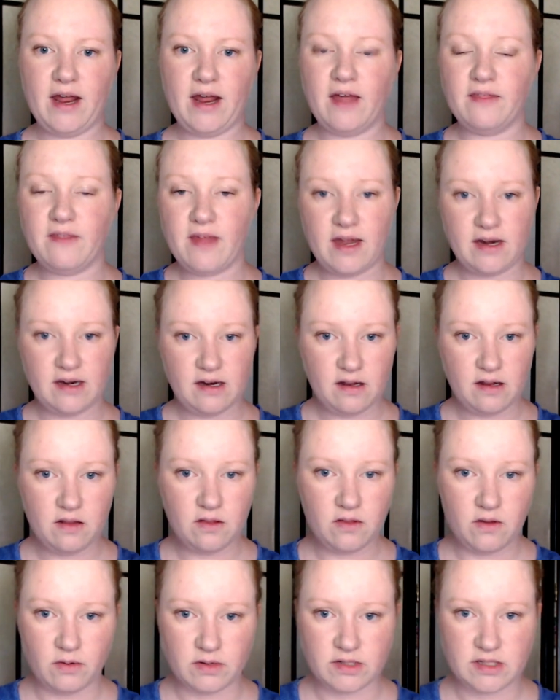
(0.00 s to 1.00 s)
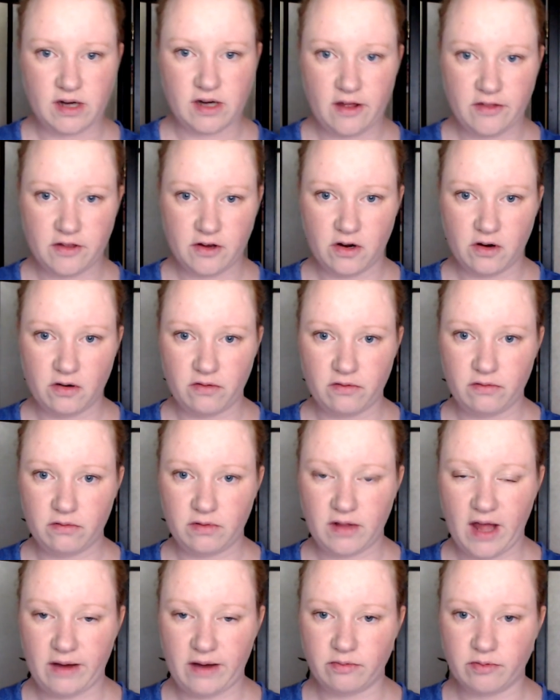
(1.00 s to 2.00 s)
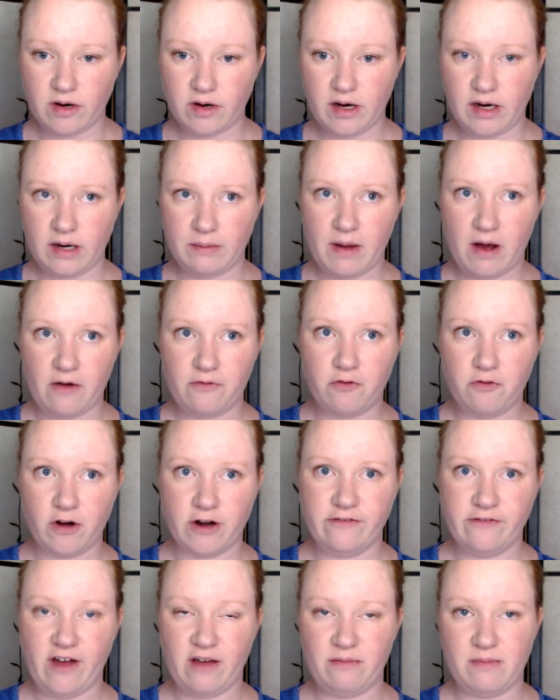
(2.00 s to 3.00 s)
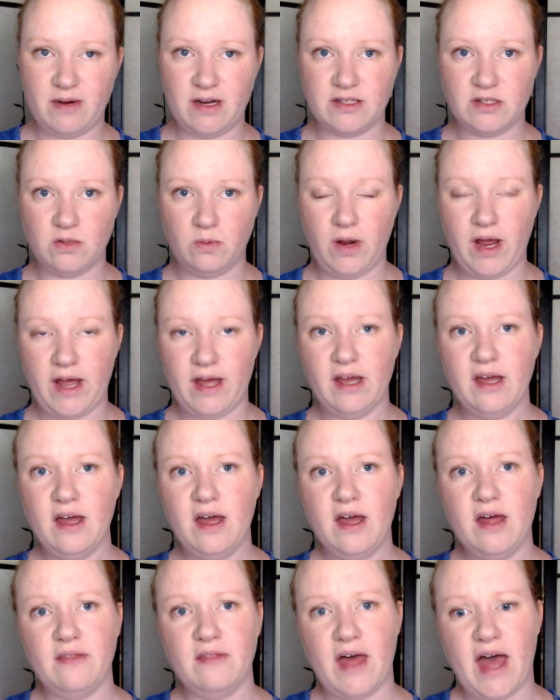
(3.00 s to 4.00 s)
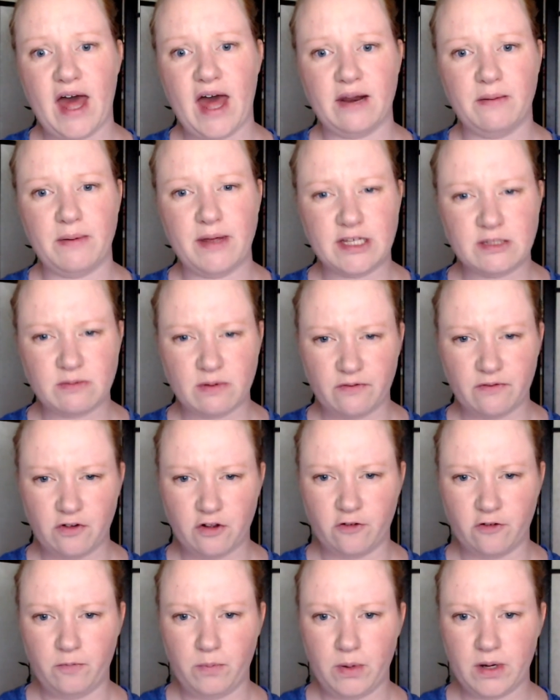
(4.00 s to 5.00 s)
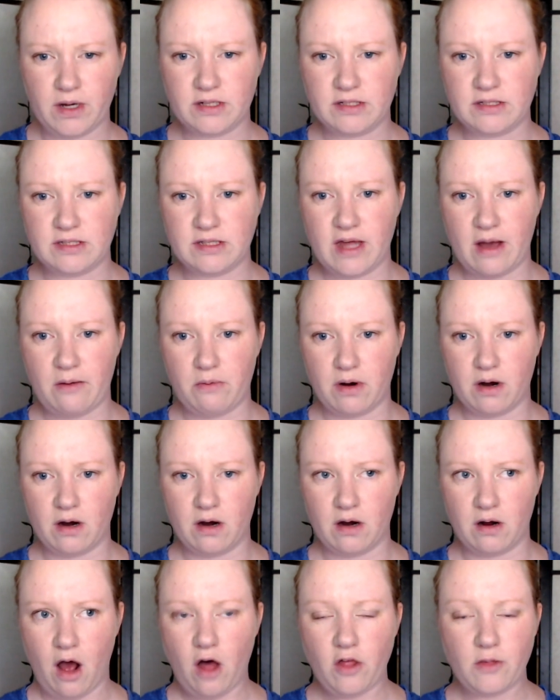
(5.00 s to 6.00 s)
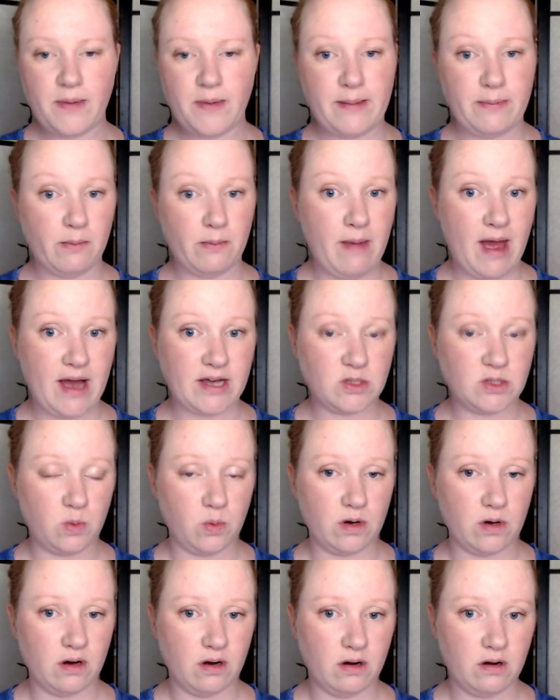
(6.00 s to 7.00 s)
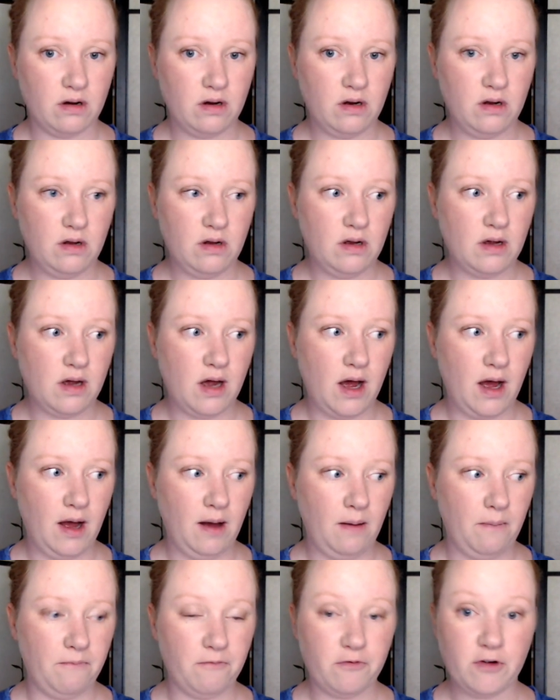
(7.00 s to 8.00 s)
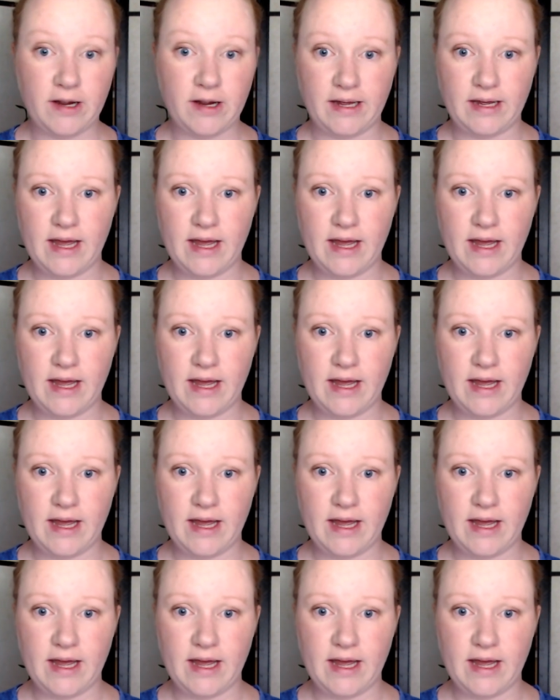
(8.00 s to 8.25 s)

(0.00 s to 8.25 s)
And then there was another library about 45 minutes away that had a basement full of books that were, all the paperbacks were free,